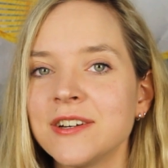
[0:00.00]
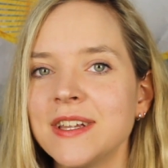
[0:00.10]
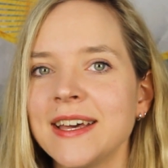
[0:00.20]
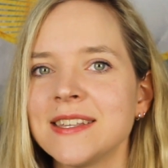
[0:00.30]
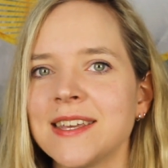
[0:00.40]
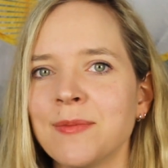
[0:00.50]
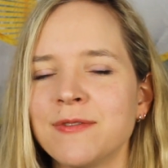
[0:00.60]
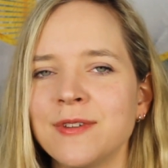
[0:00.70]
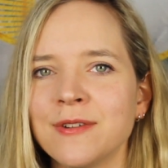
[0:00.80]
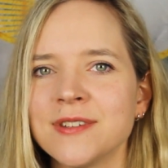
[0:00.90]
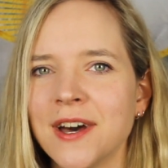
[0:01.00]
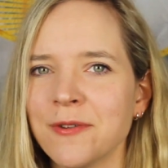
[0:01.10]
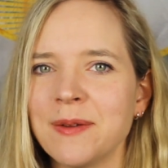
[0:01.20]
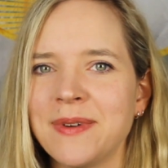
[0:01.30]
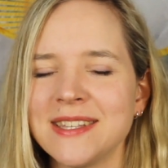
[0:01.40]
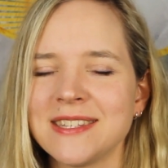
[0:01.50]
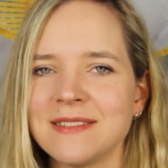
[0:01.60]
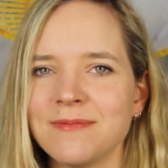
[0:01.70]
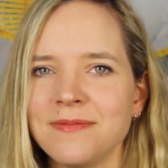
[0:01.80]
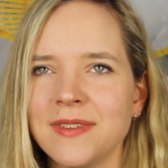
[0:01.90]
collect some of those Hungry
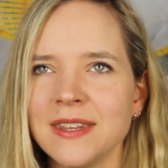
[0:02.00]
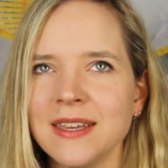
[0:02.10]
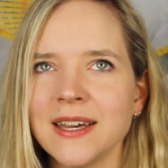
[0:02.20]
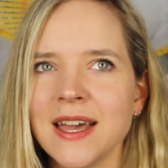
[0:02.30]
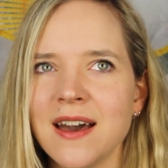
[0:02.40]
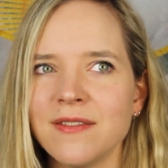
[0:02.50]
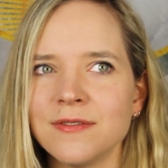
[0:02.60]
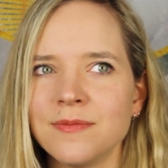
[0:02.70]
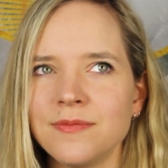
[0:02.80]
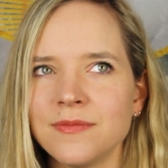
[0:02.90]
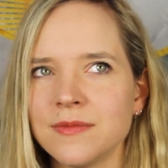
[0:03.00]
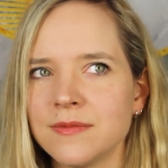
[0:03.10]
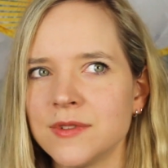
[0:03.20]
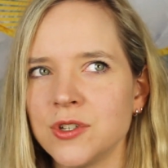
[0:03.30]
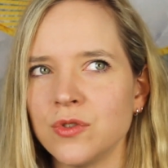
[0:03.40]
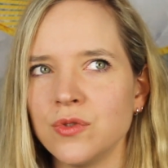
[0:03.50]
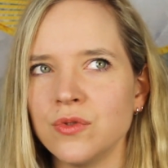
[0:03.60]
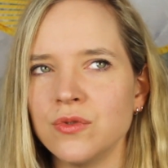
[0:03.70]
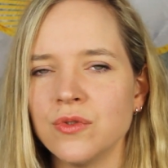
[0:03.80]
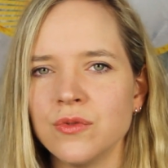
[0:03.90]
Pets. I think I have
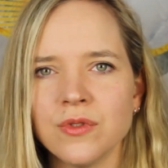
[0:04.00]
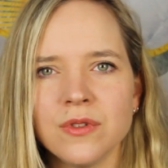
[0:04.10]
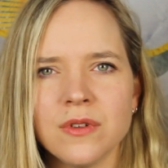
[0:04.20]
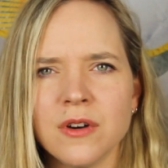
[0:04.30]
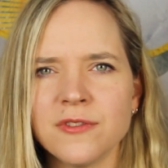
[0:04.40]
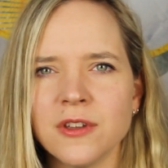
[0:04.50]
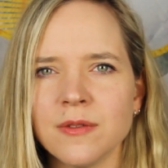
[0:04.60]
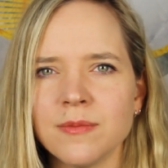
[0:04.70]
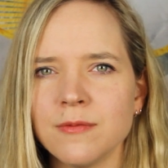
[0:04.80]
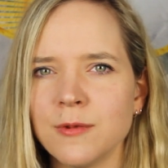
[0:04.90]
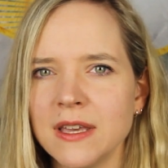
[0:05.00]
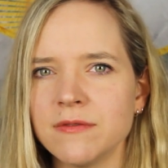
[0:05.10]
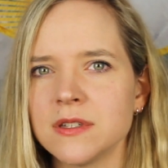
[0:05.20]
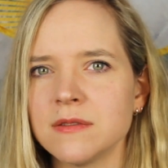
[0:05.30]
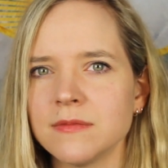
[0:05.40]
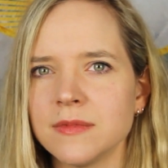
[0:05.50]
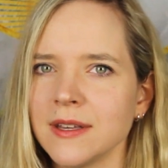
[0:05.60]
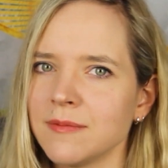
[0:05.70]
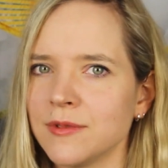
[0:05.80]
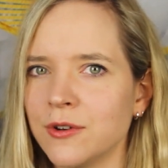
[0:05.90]
2 of the waves,
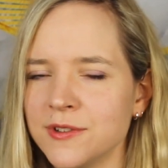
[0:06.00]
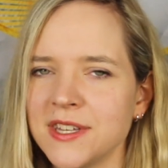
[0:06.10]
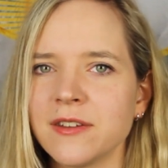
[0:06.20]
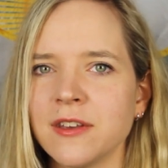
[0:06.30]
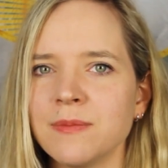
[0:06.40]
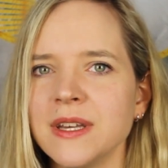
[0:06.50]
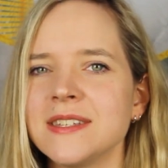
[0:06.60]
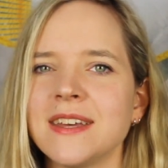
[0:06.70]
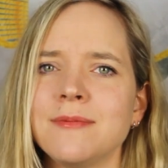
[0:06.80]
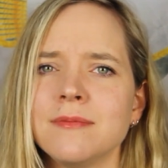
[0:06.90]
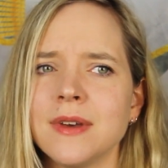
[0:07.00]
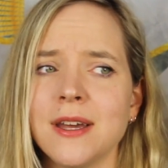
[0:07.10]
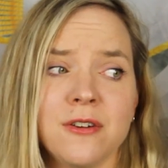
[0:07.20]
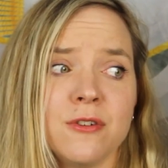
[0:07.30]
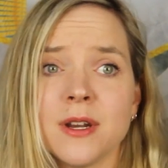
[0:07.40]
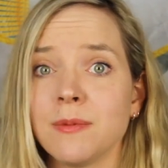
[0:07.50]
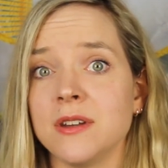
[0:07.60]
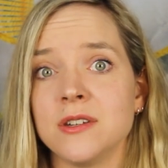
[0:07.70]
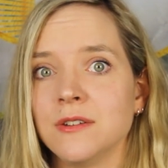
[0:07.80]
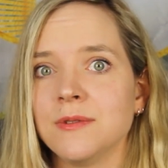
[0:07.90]
like the whole set completed. I don't know what I'm
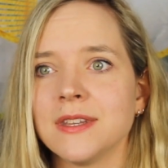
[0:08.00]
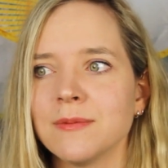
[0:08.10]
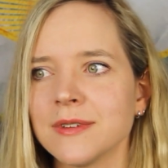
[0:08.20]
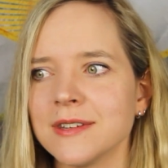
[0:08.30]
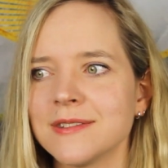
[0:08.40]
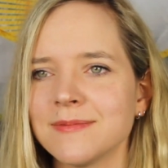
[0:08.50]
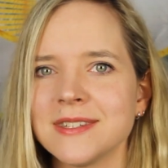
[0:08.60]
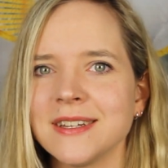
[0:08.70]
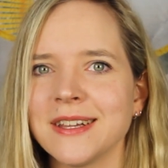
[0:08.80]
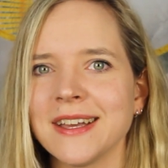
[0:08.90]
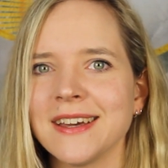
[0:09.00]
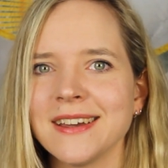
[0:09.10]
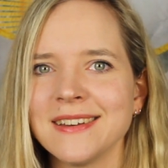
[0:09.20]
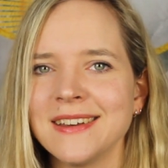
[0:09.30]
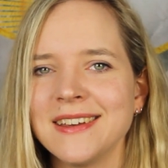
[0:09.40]
gonna do with them, because it's not like I